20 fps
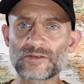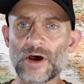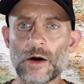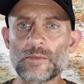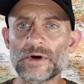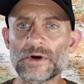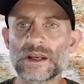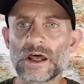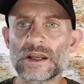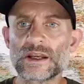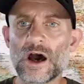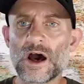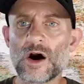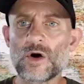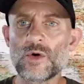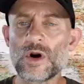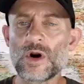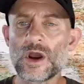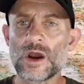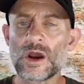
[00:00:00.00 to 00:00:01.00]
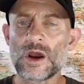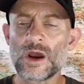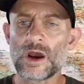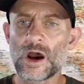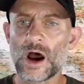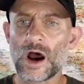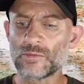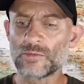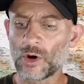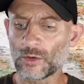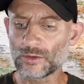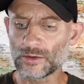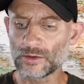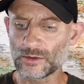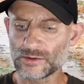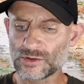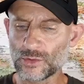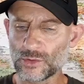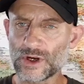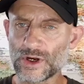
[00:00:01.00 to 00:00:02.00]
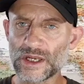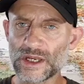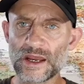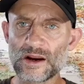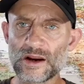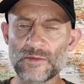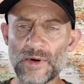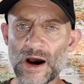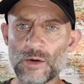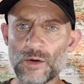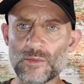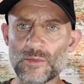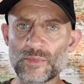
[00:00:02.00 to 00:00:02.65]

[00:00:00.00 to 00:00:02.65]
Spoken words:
I mean, I know I'm not talking here about when people